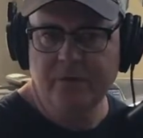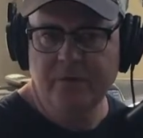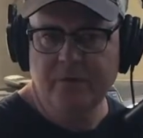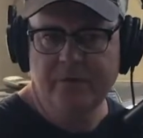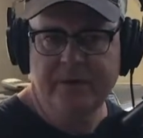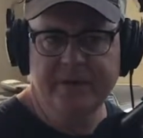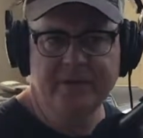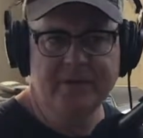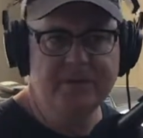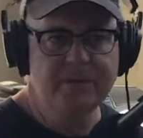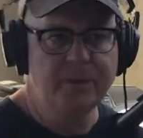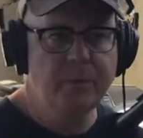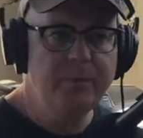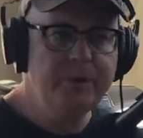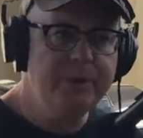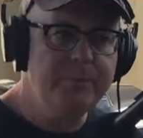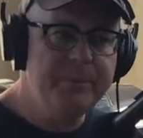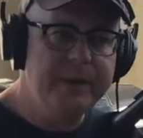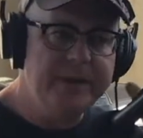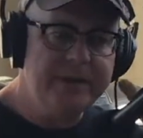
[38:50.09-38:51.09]
There's so
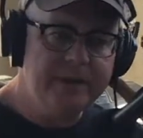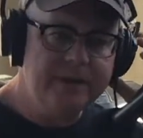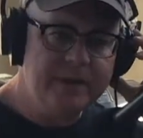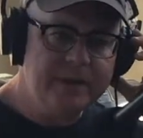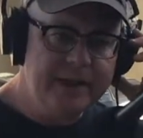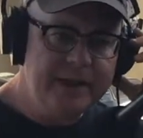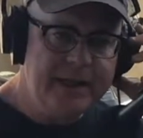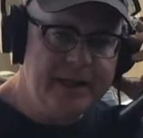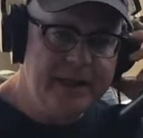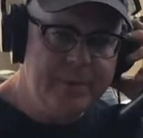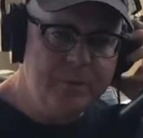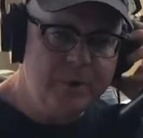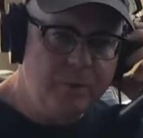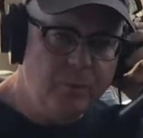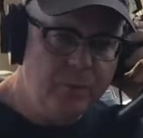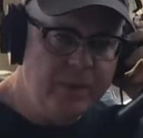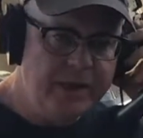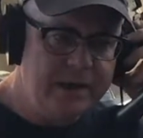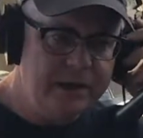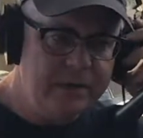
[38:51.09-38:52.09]
many bands that came and
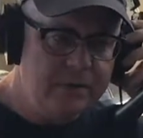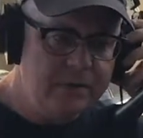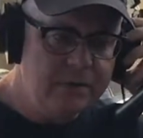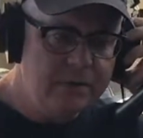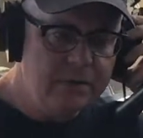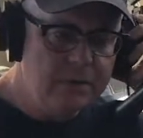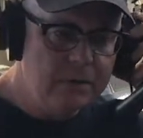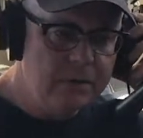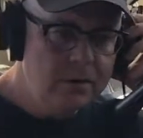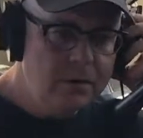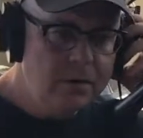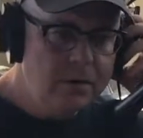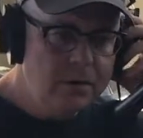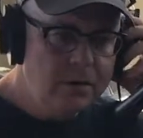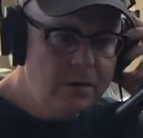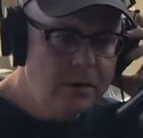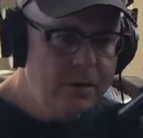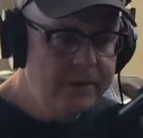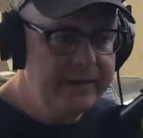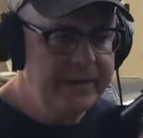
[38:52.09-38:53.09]
went
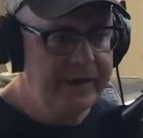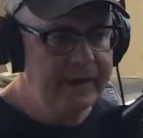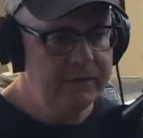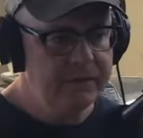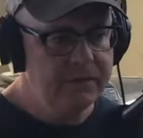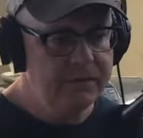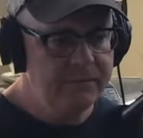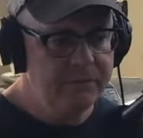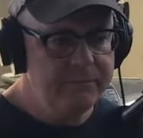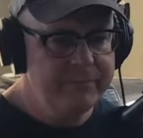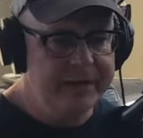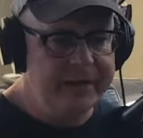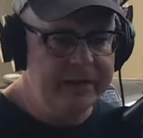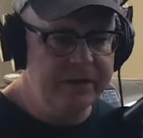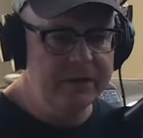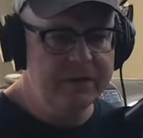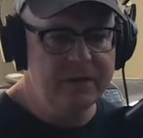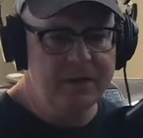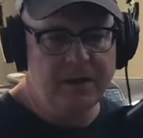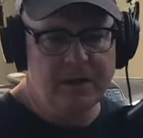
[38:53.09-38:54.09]
that met
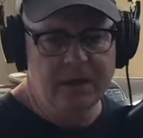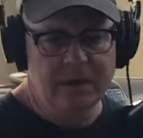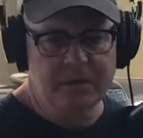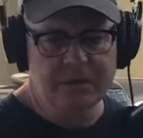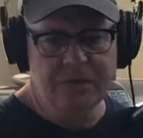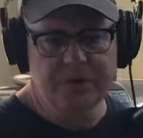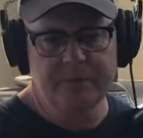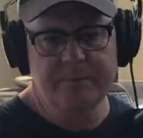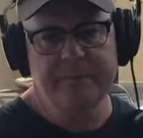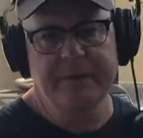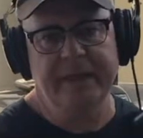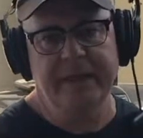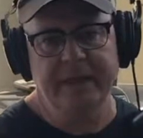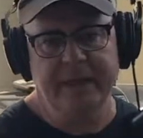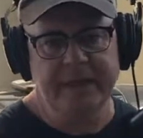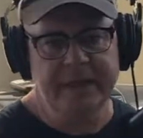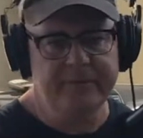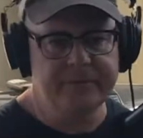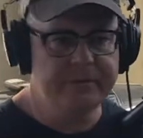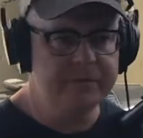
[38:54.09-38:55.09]
in college or met
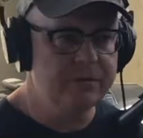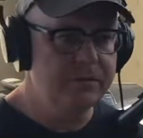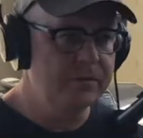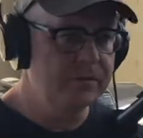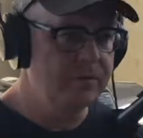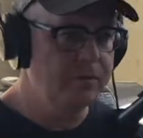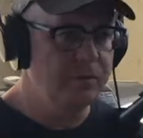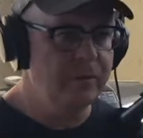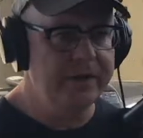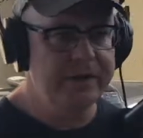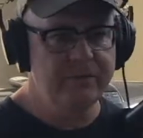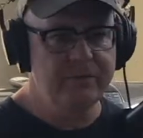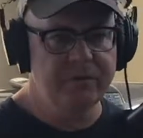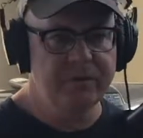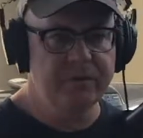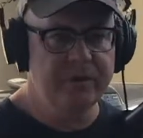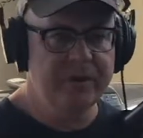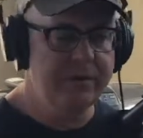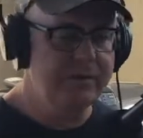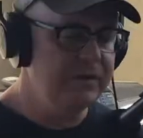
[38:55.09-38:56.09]
after or whatever,
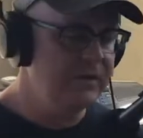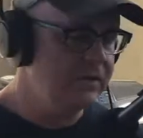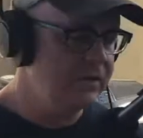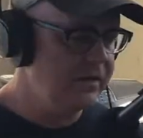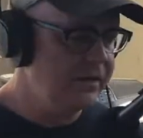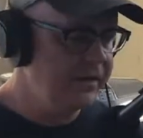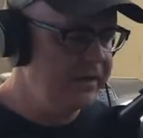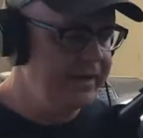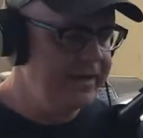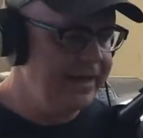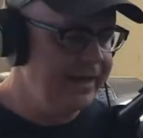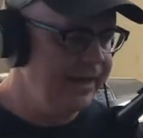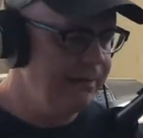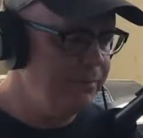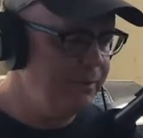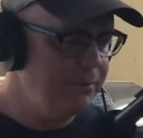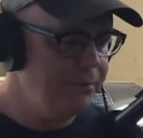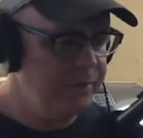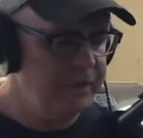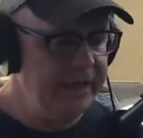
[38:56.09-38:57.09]
and they just came
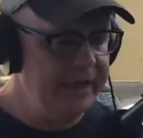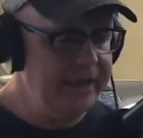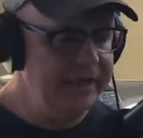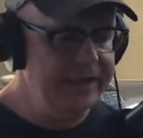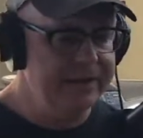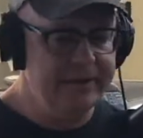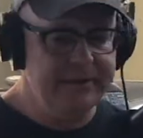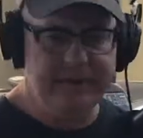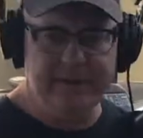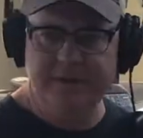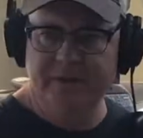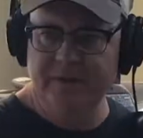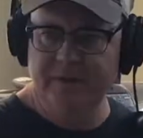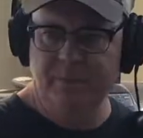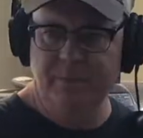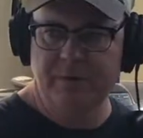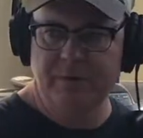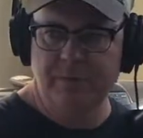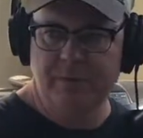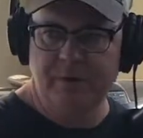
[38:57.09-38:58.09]
and played, and then they
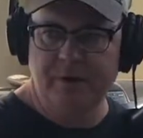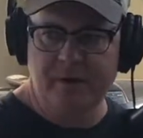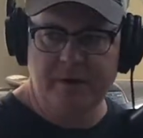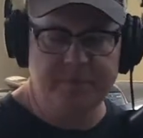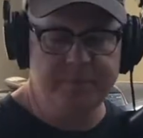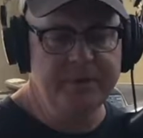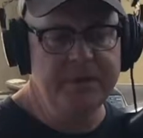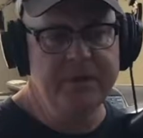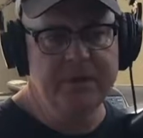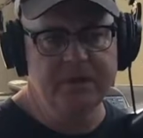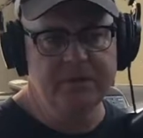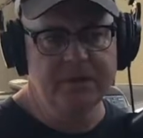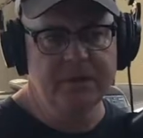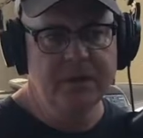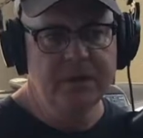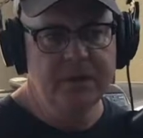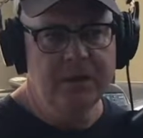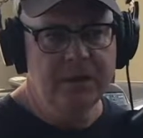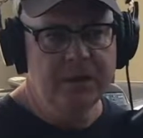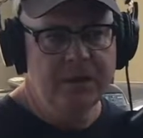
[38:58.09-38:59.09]
split apart because
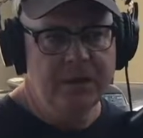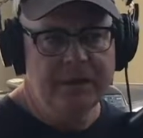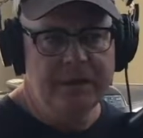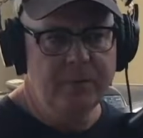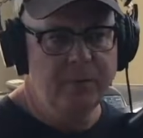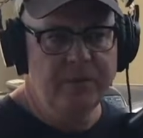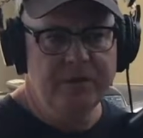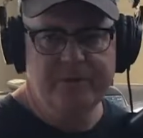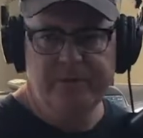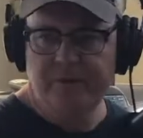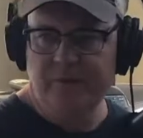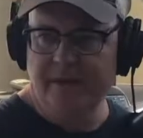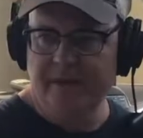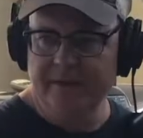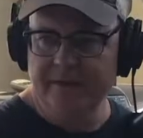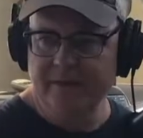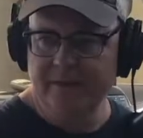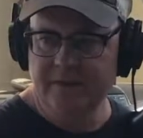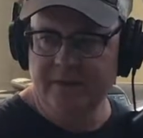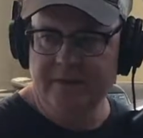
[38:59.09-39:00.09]
they weren't
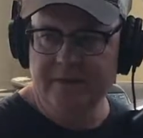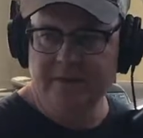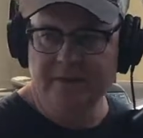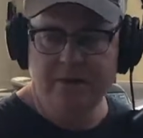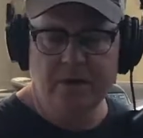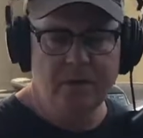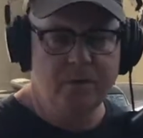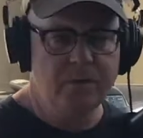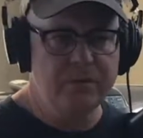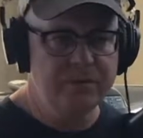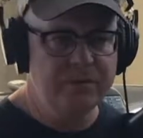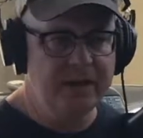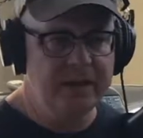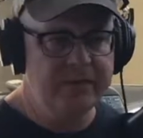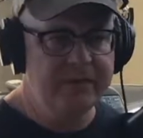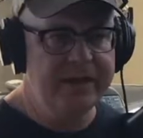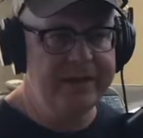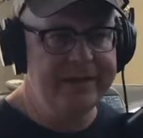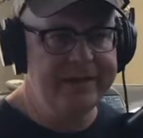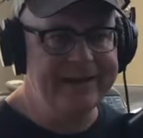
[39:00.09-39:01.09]
friends. There was
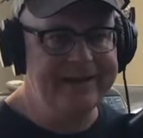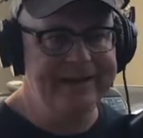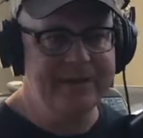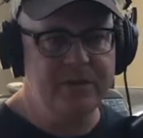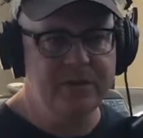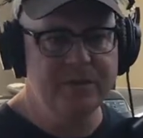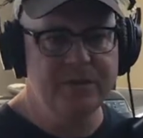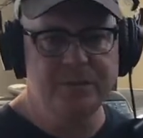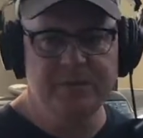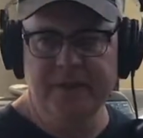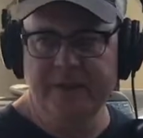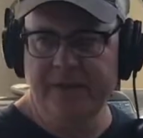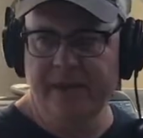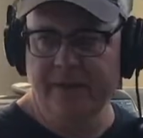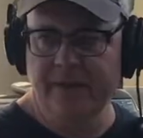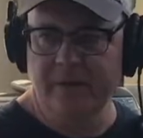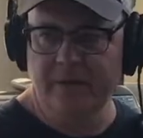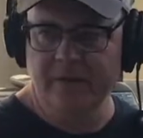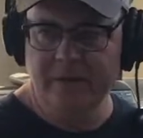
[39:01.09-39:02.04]
nothing that held them together.